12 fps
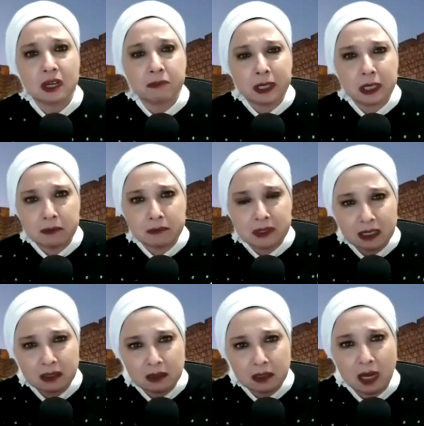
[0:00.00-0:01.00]
and become
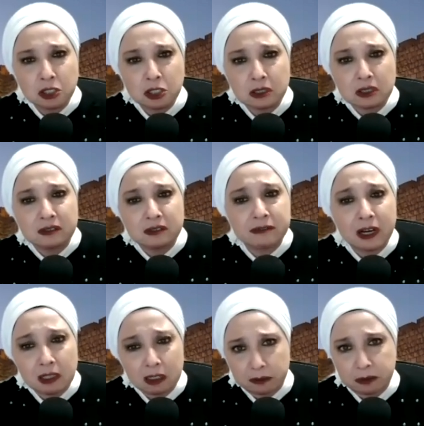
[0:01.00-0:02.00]
technologically
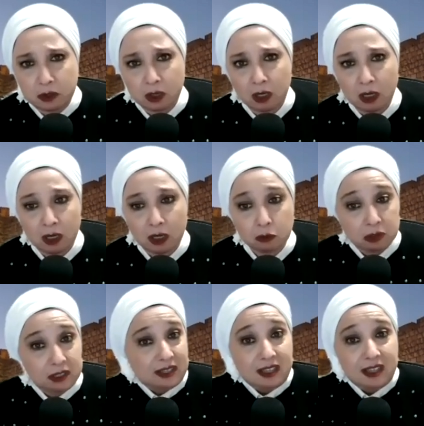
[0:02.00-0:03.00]
developed. We
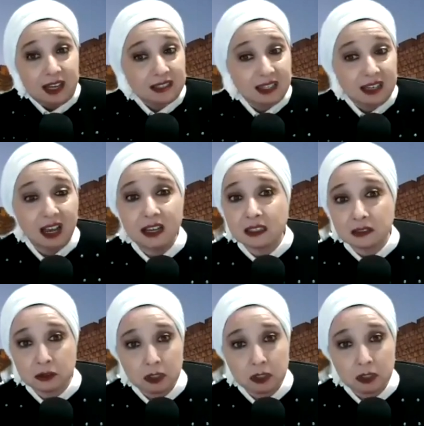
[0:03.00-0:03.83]
see that today.